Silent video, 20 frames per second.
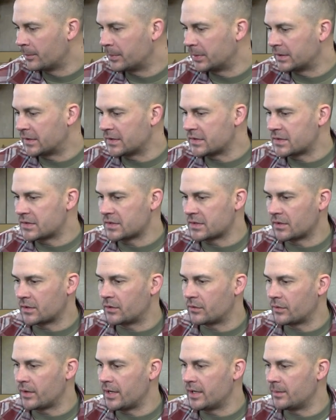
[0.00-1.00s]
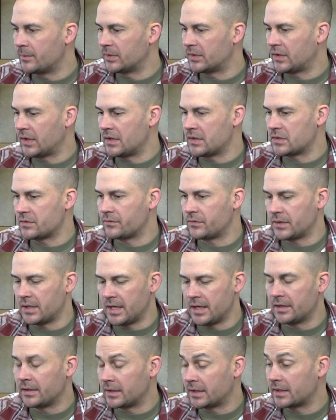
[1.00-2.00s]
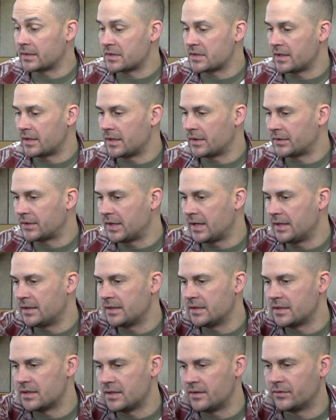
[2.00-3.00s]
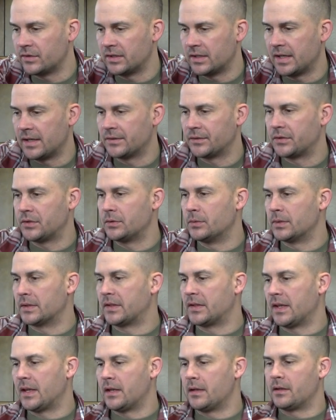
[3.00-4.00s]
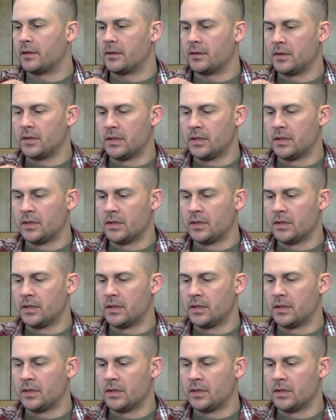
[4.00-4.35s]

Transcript: But this is a great imitation for that, and like I said, I'll tie these even down to a 10.